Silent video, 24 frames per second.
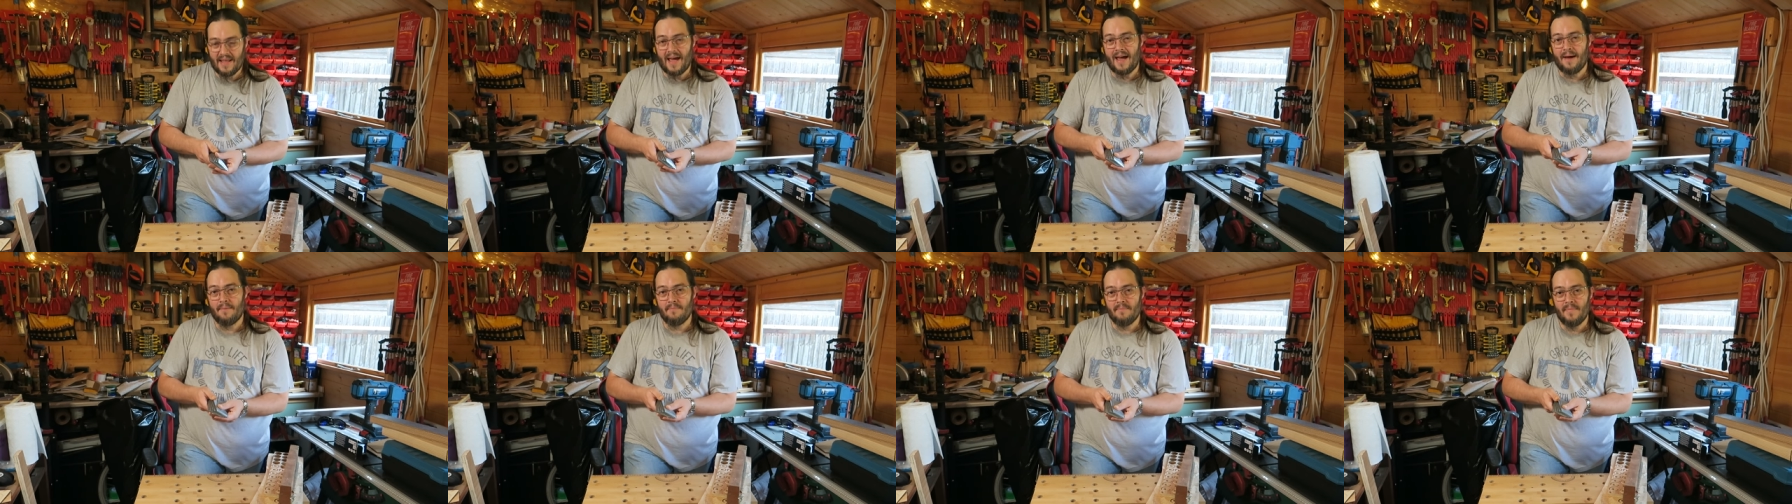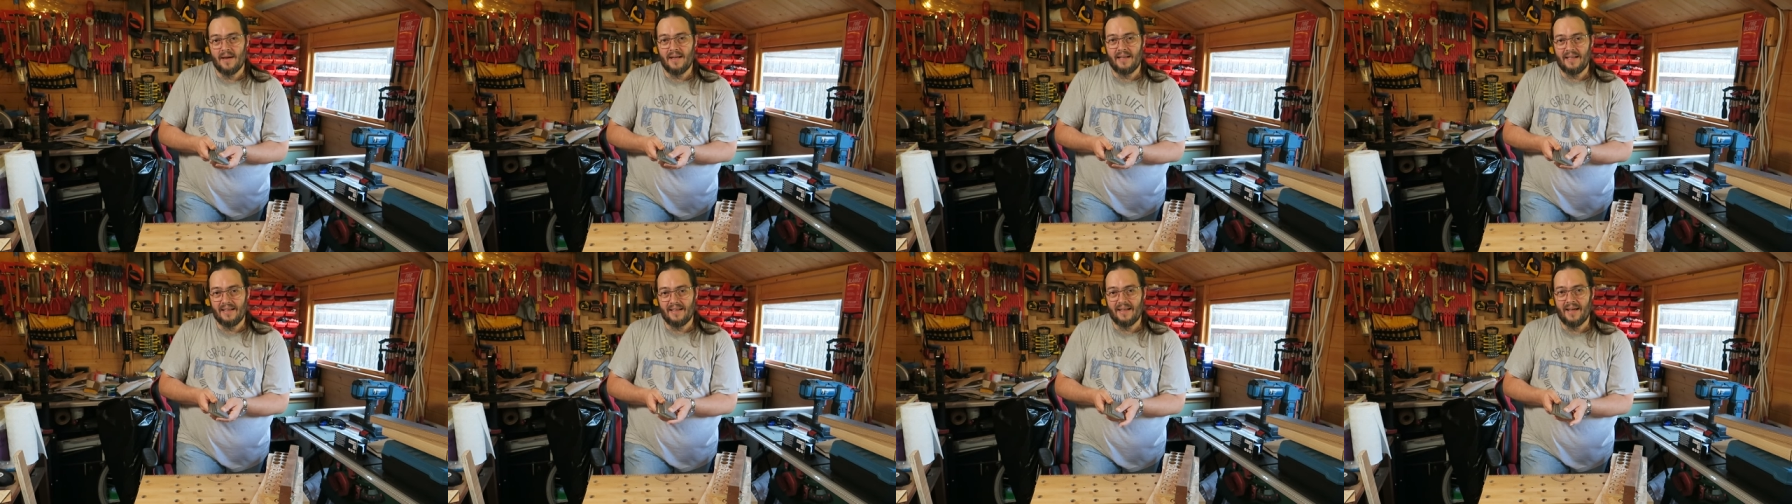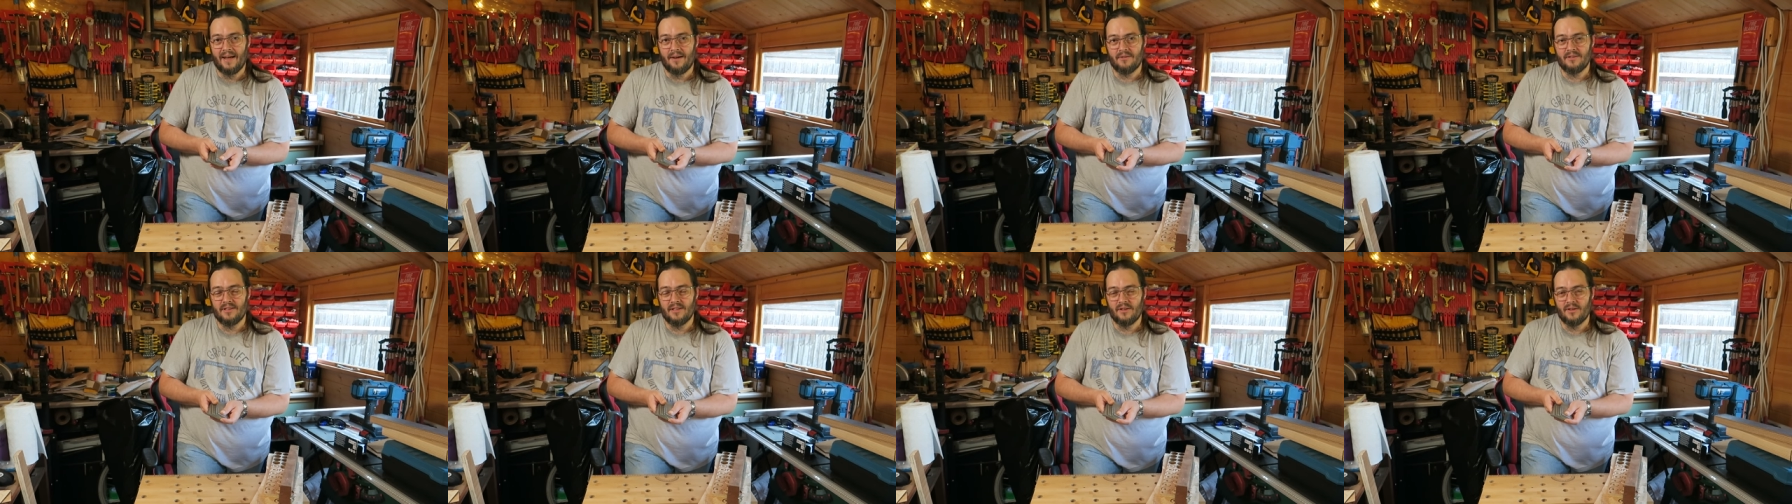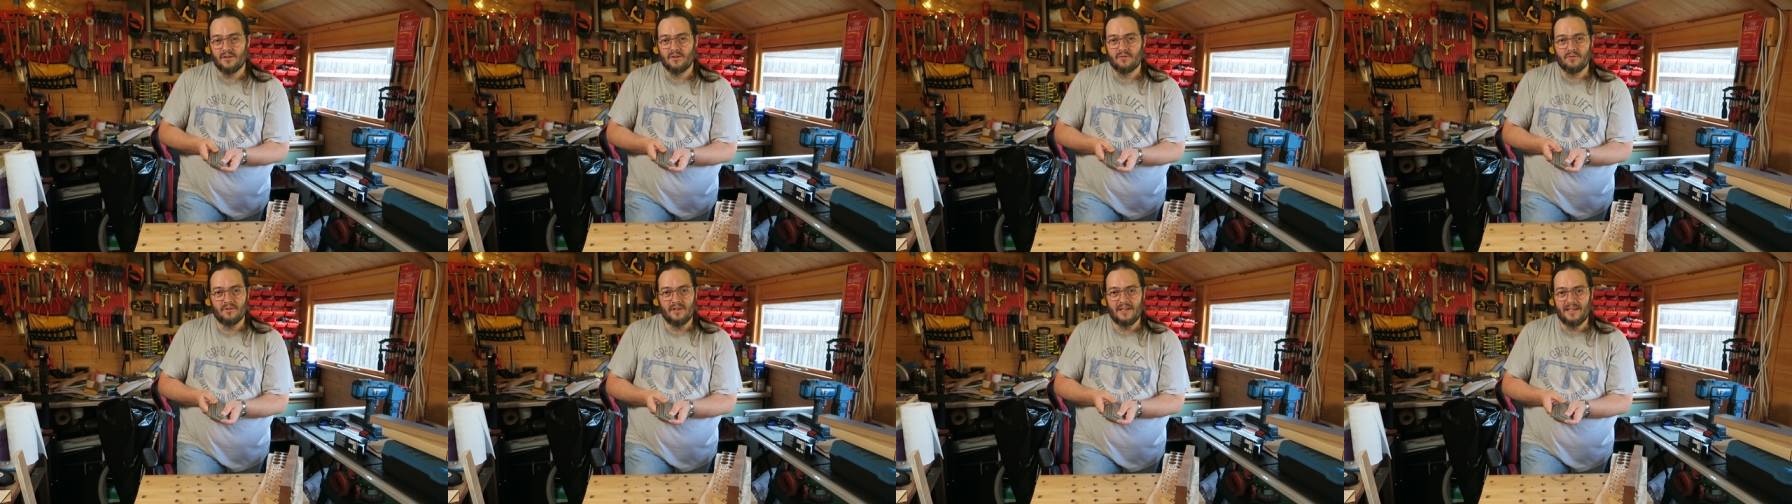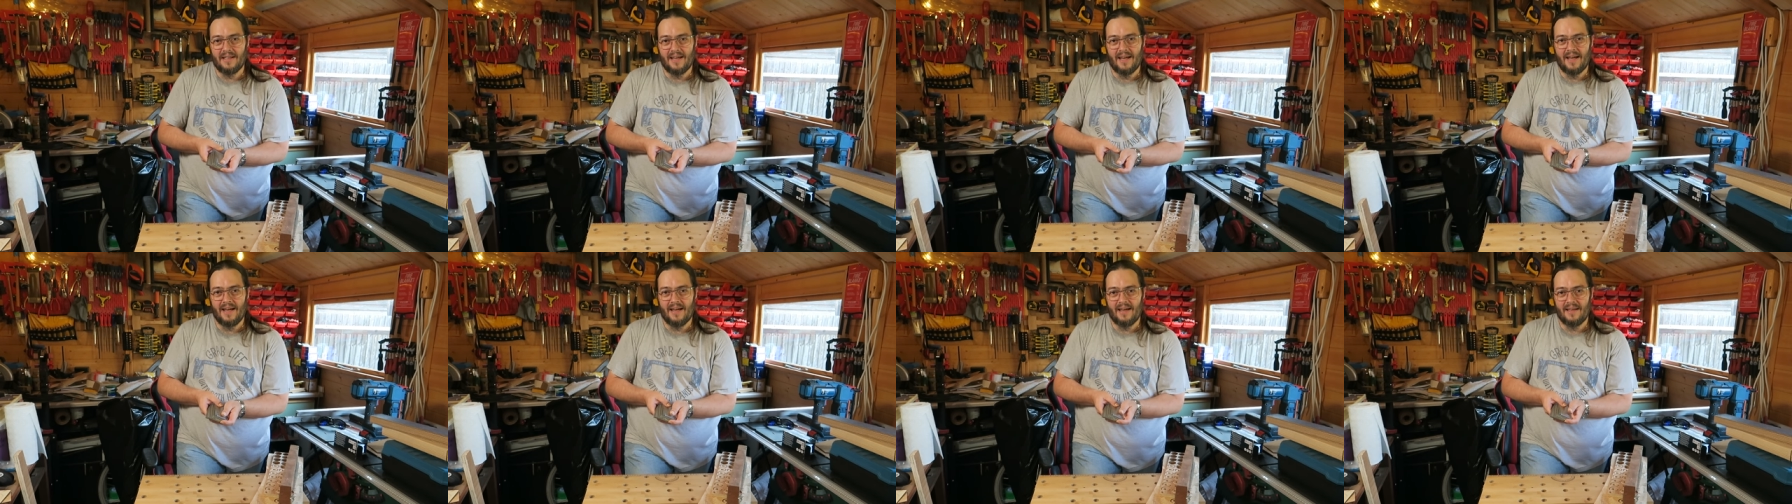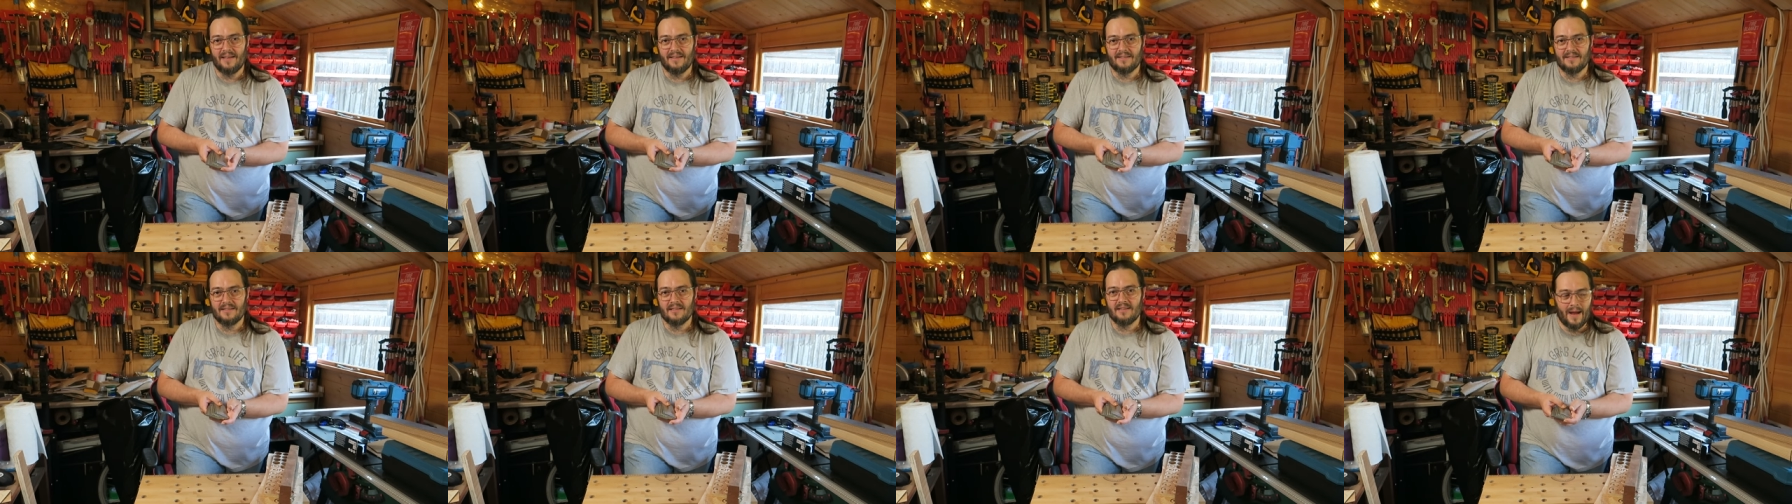that many nails in 3
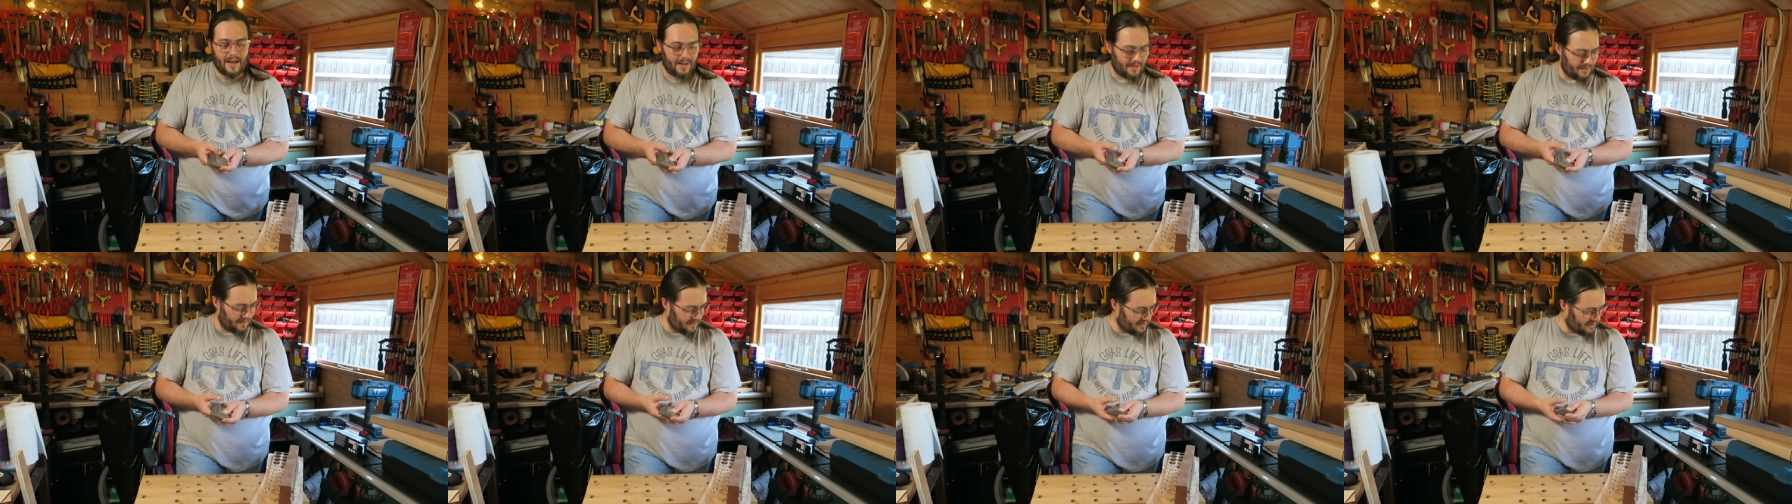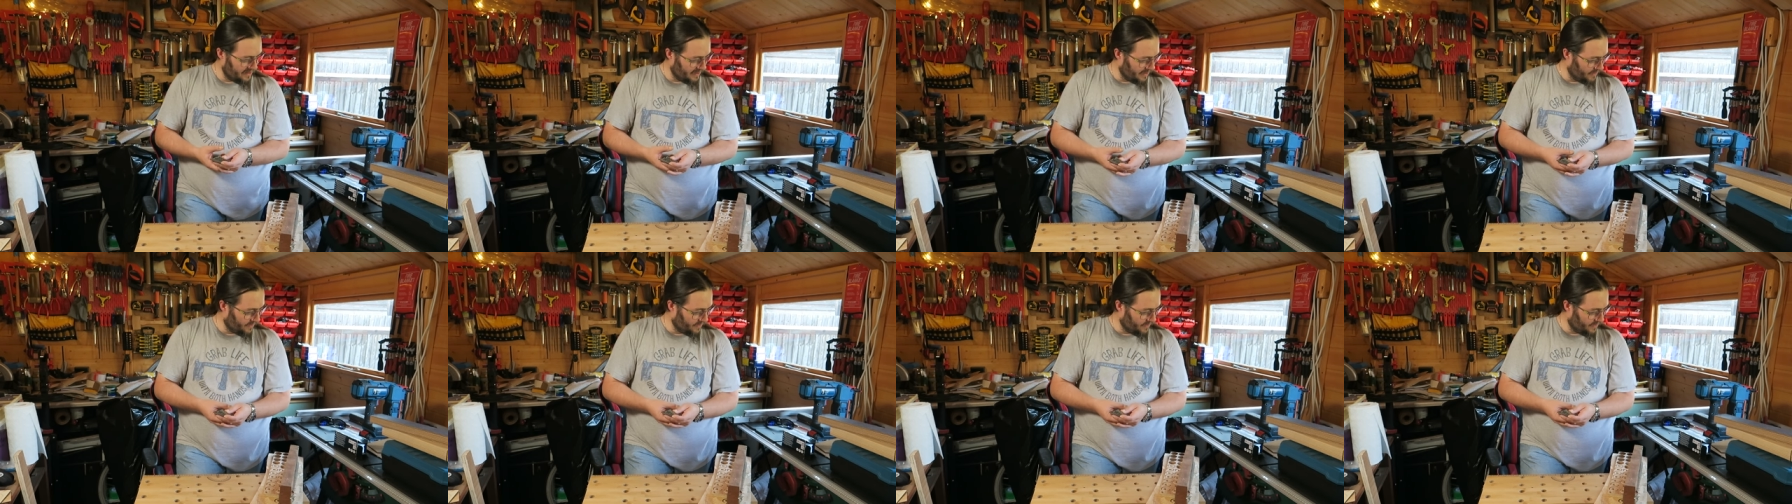years. And